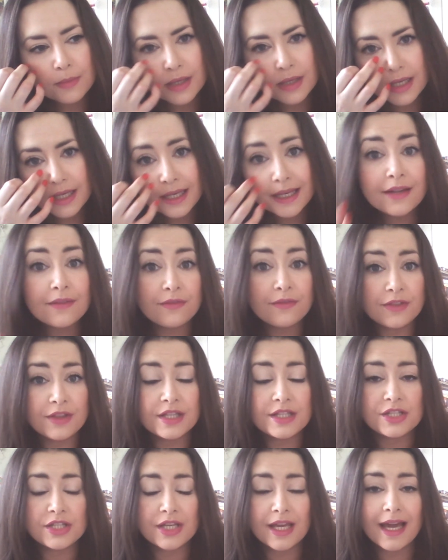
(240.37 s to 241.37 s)
live
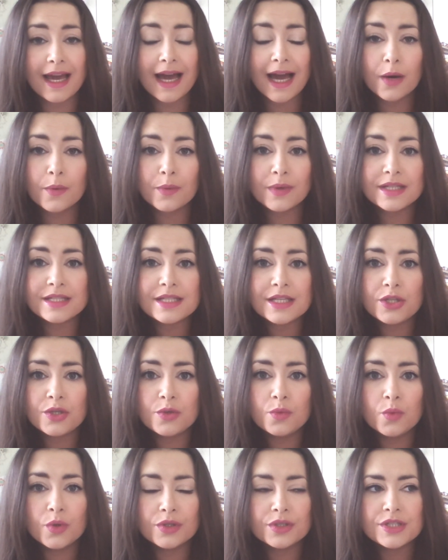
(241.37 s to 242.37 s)
this year? How is it
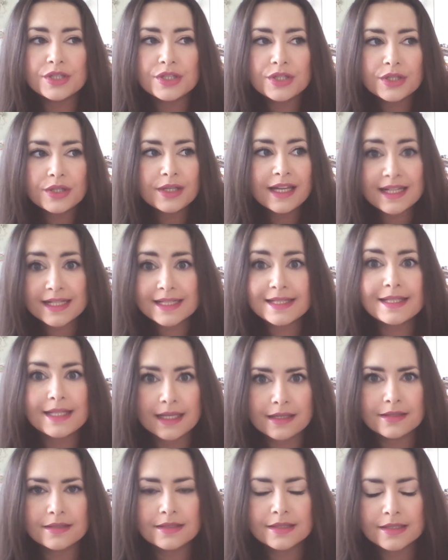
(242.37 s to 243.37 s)
you want to
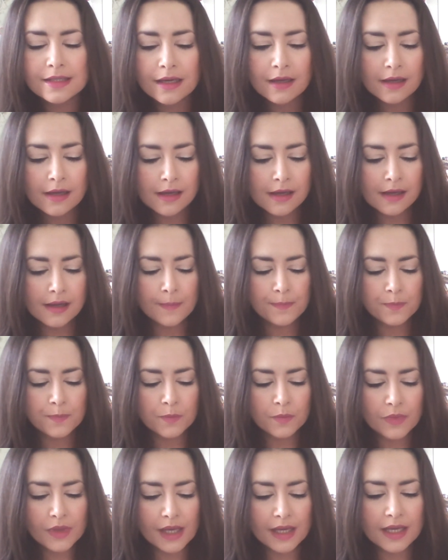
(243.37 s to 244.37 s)
exist?
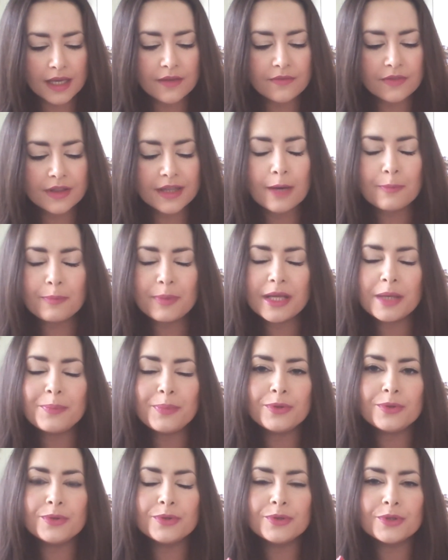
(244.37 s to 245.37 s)
Even that,
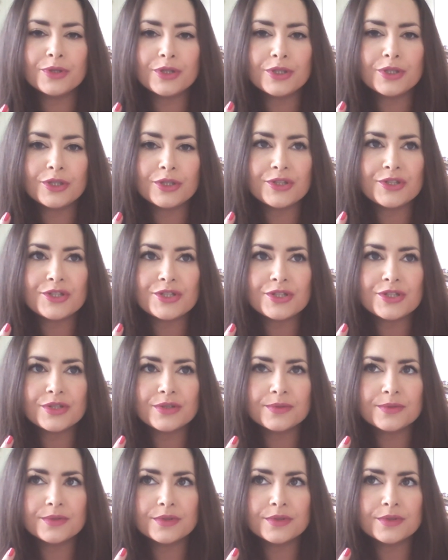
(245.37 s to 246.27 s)
people that